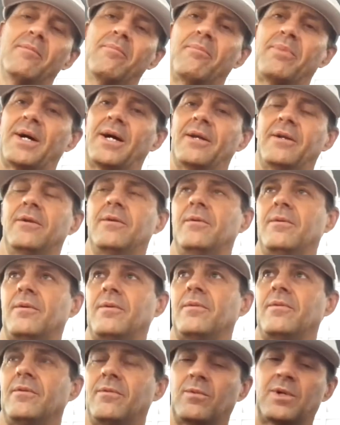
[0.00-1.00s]
But
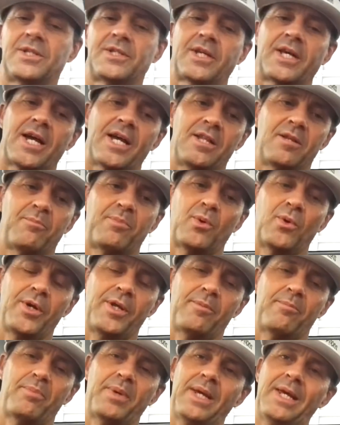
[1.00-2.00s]
once again, the
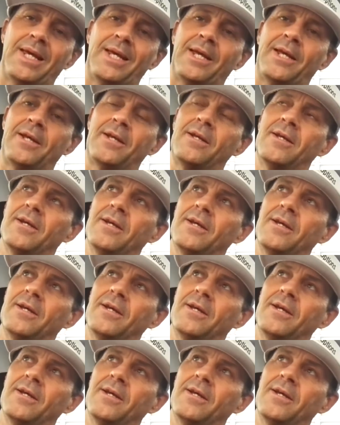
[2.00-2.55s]
point being,